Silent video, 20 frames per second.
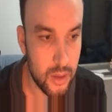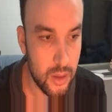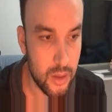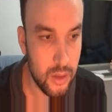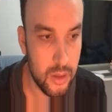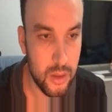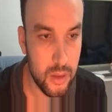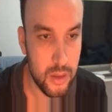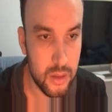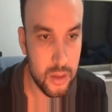
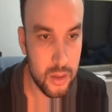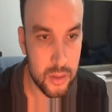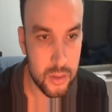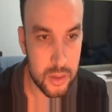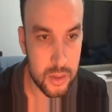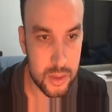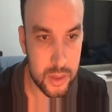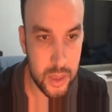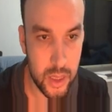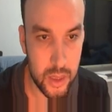here the
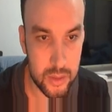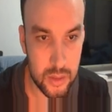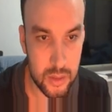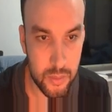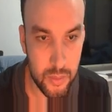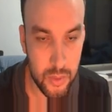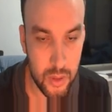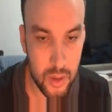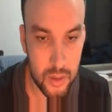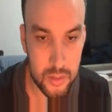scatter
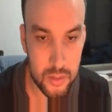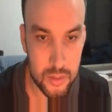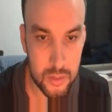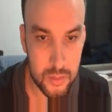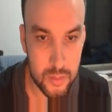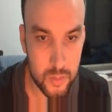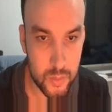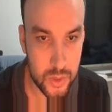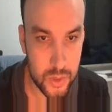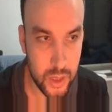plot
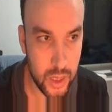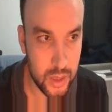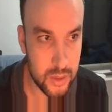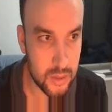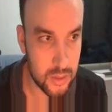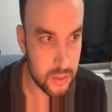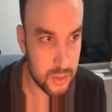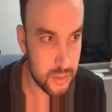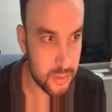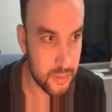created.
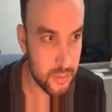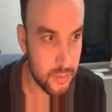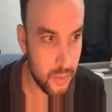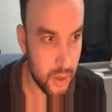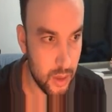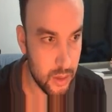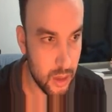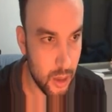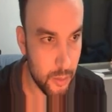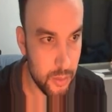
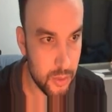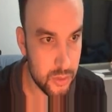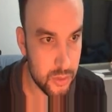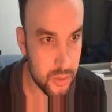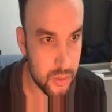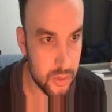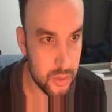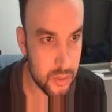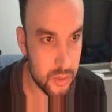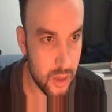And
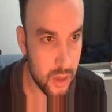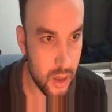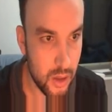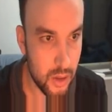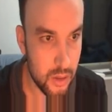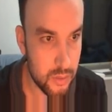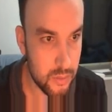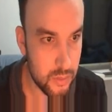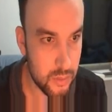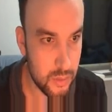amplitude
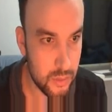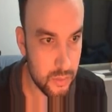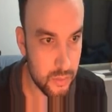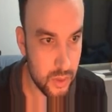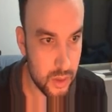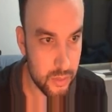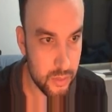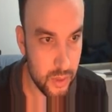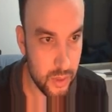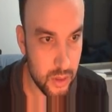now
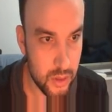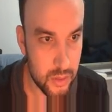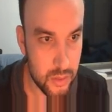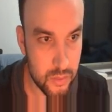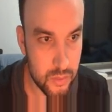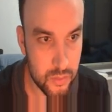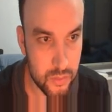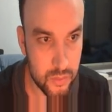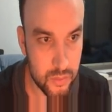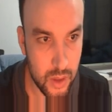will be
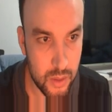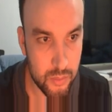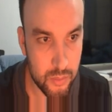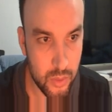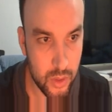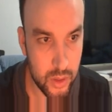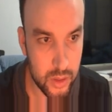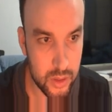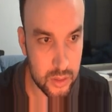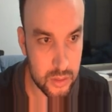
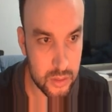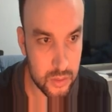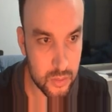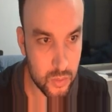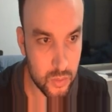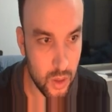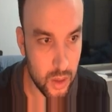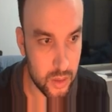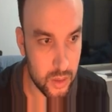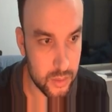
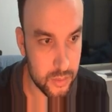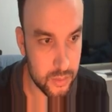1.1.